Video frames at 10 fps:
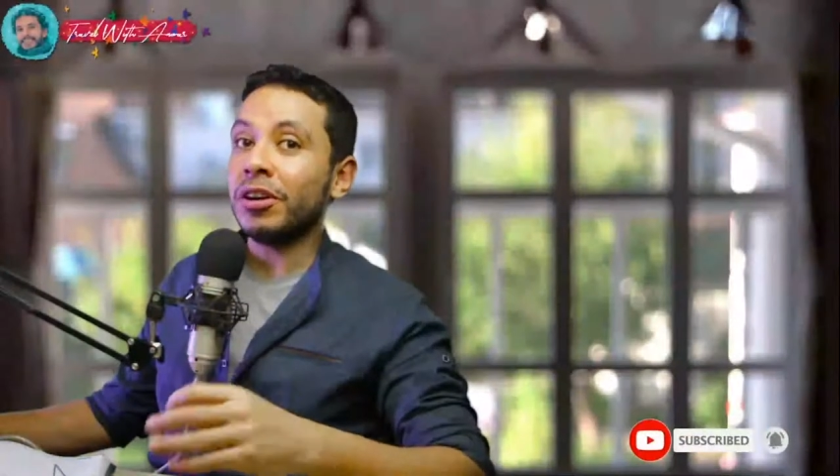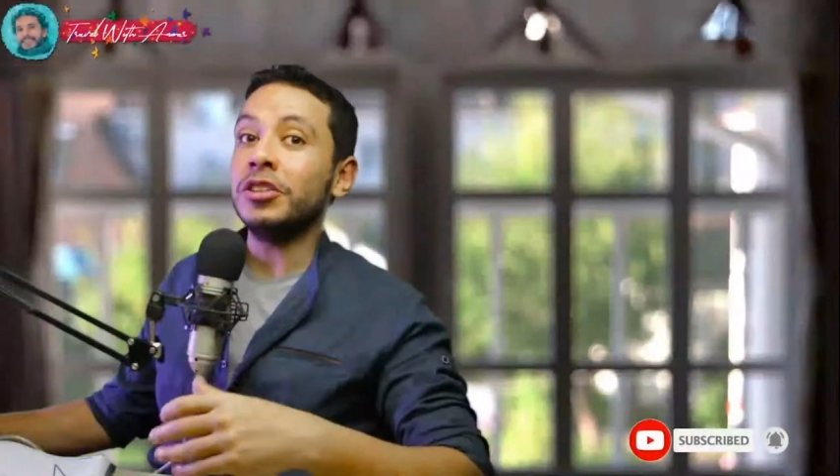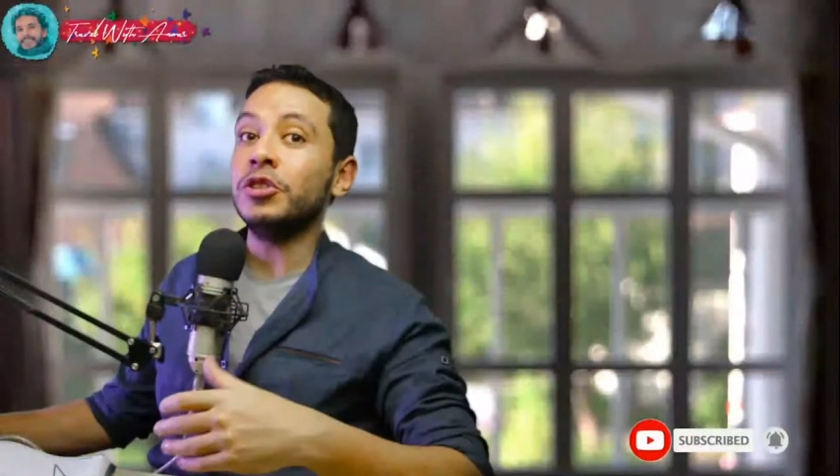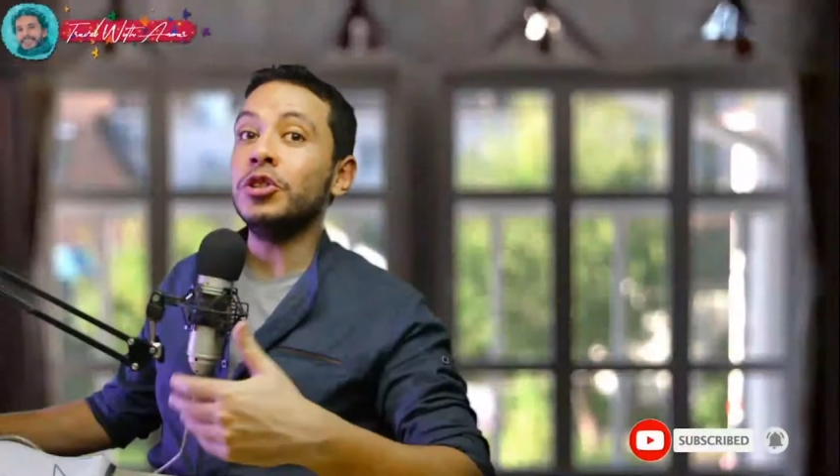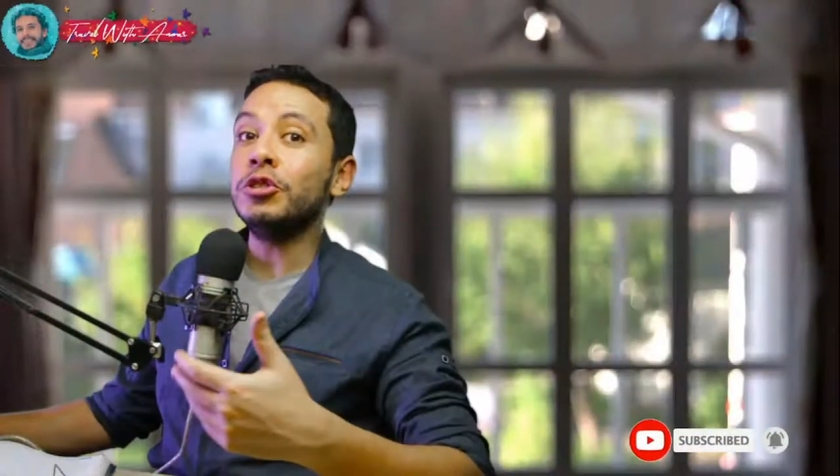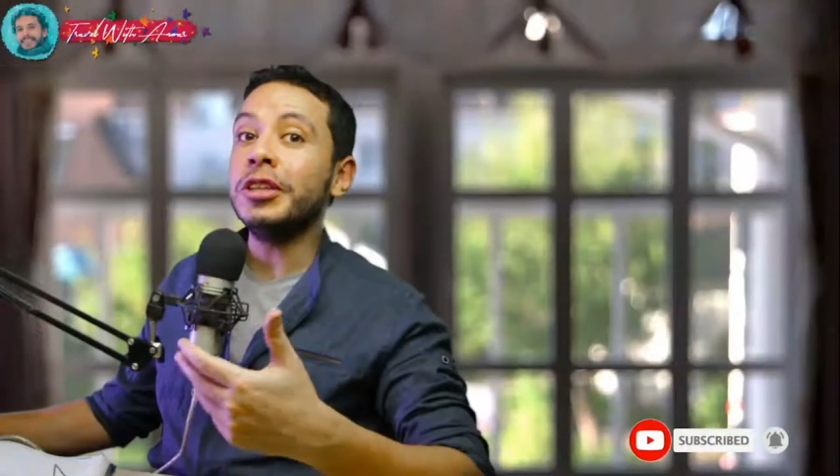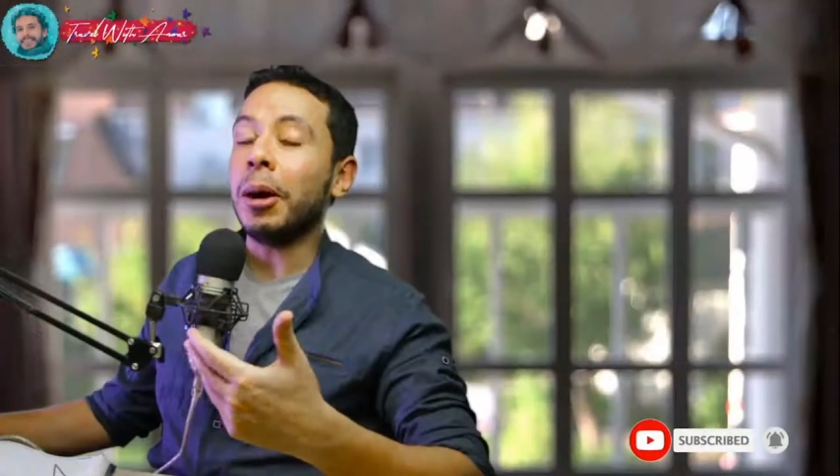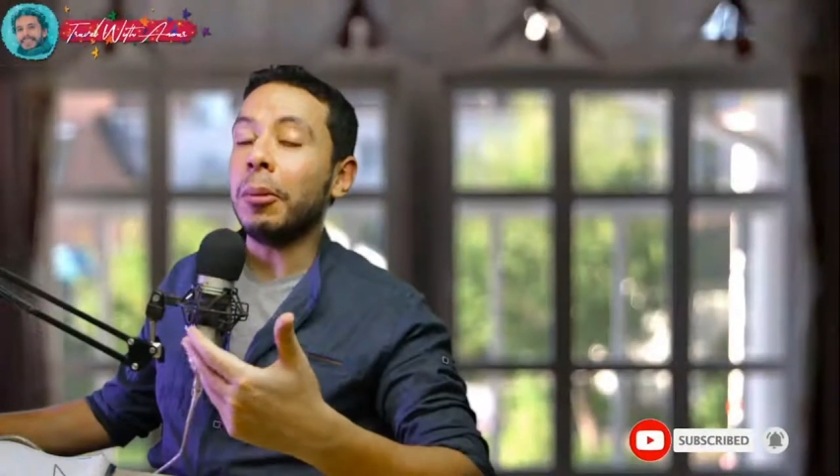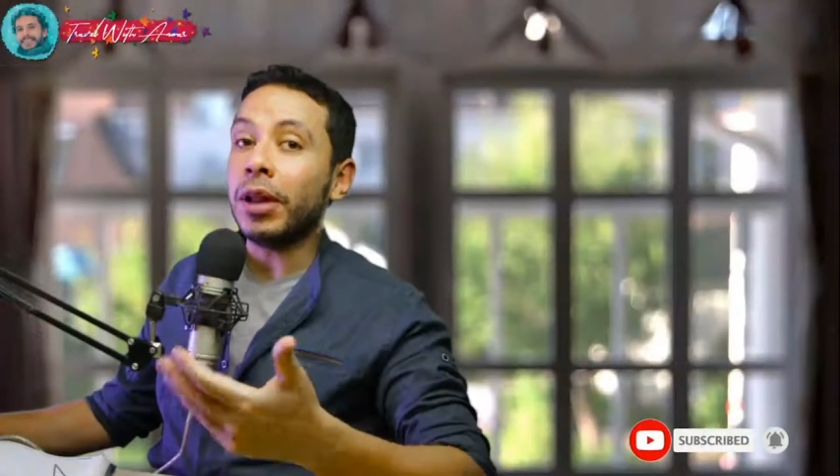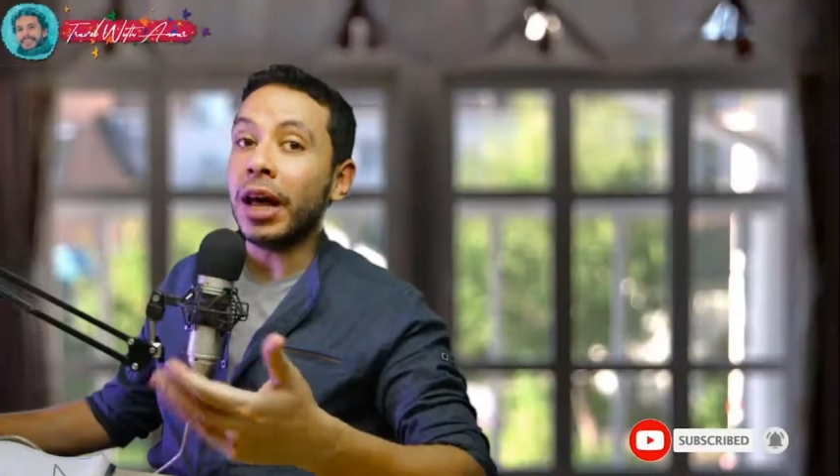during
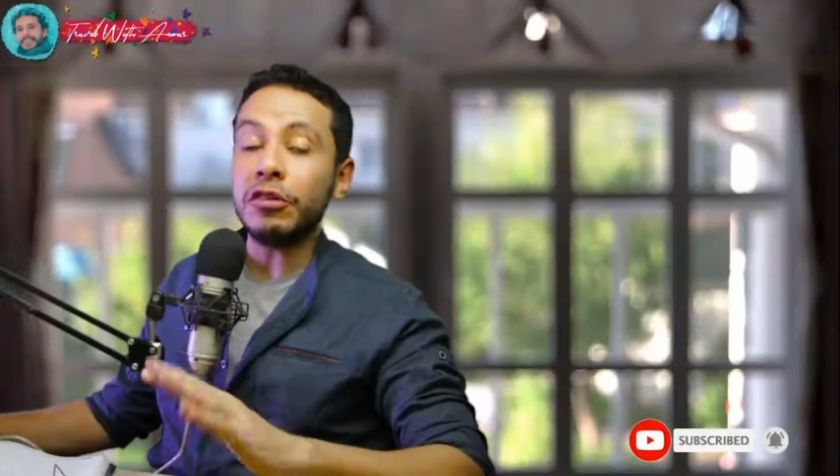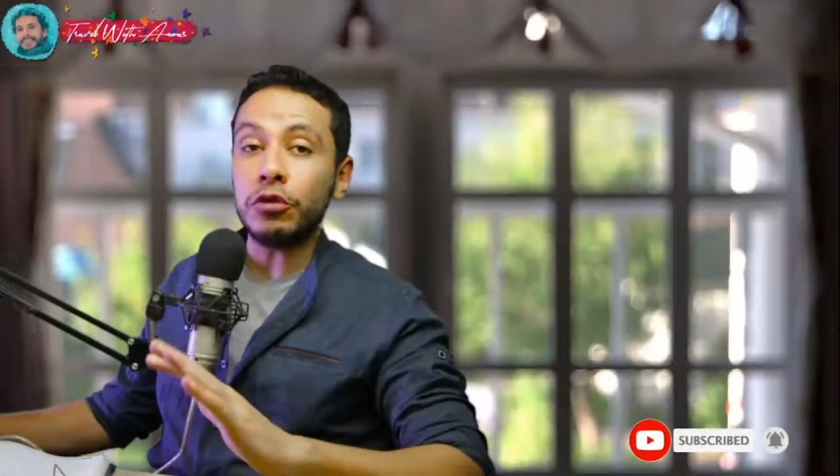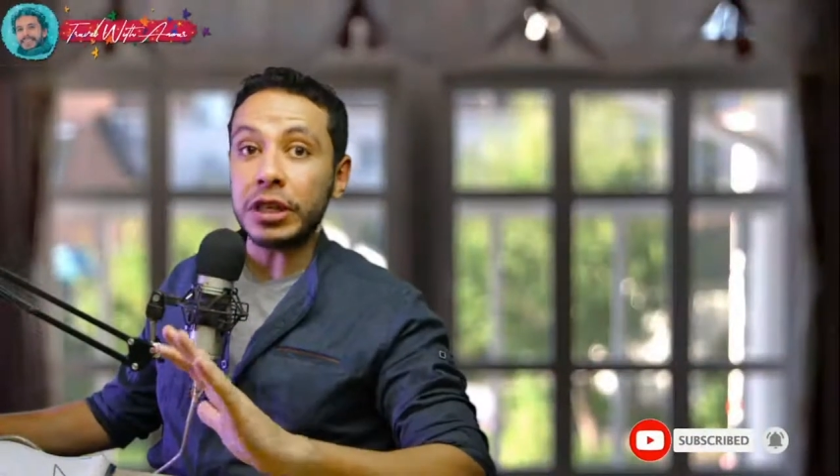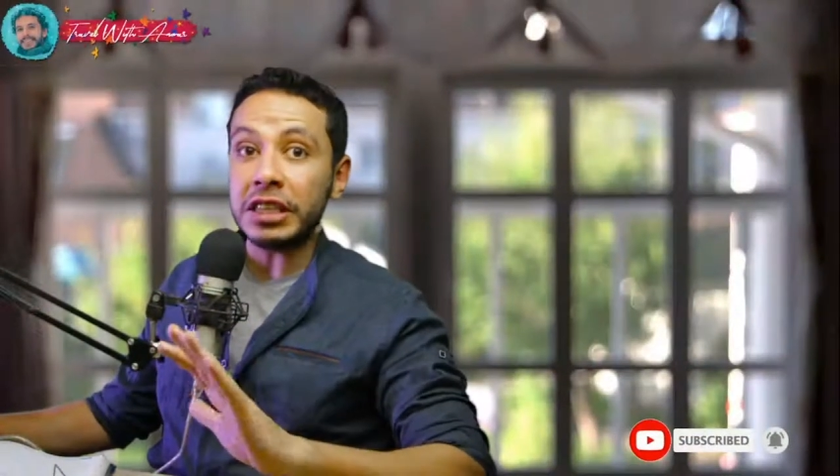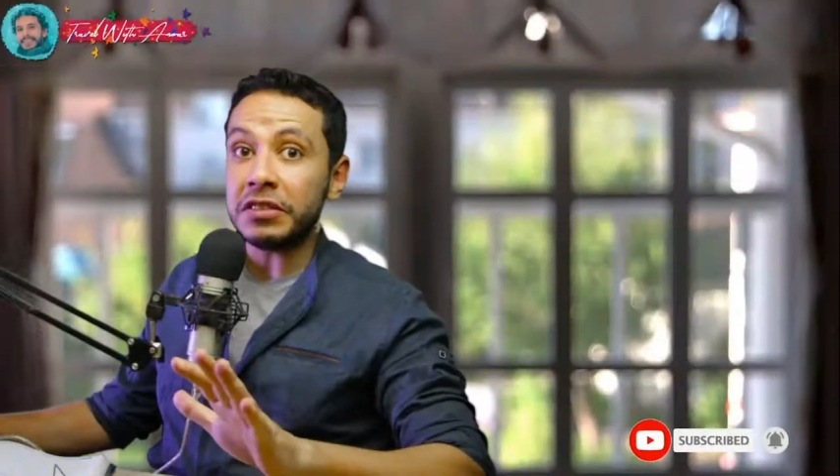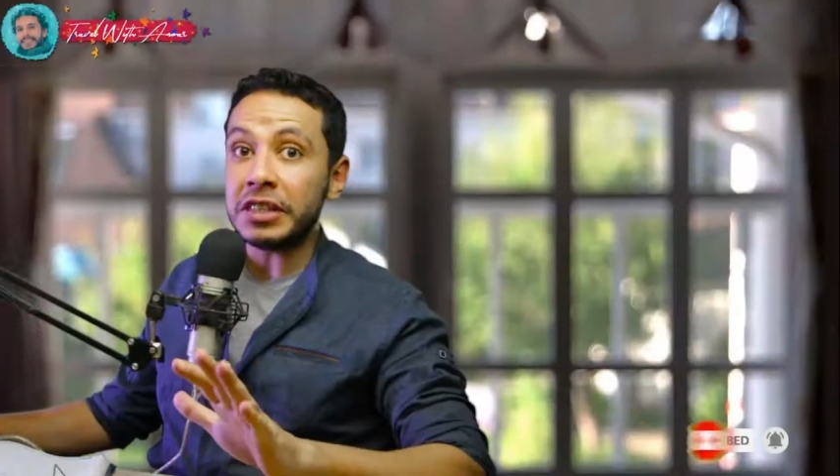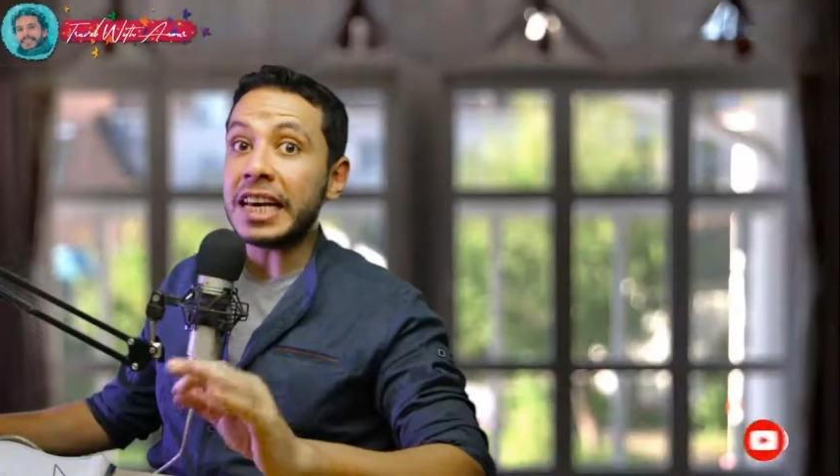applying for any visa